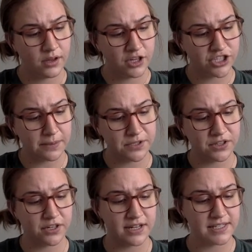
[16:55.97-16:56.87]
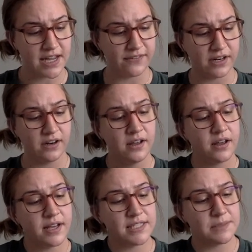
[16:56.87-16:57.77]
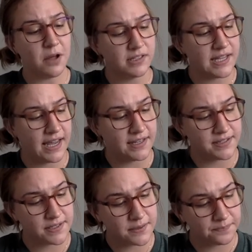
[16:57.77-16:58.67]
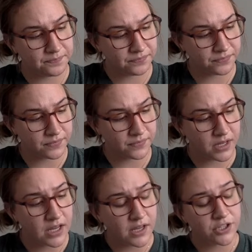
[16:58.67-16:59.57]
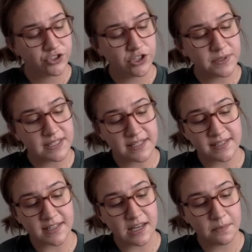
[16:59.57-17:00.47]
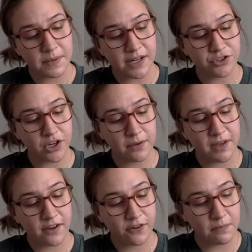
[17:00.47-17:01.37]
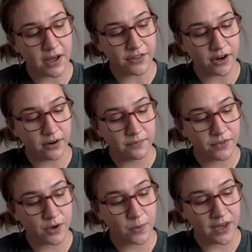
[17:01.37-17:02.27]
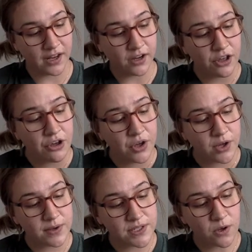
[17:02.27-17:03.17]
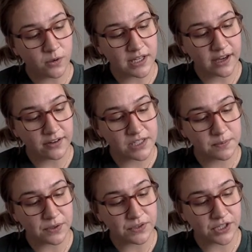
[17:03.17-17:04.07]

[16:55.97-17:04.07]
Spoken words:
Chapter 37, A Small Taste. She was asleep and dreaming of her mother, the queen, who was holding out a spoon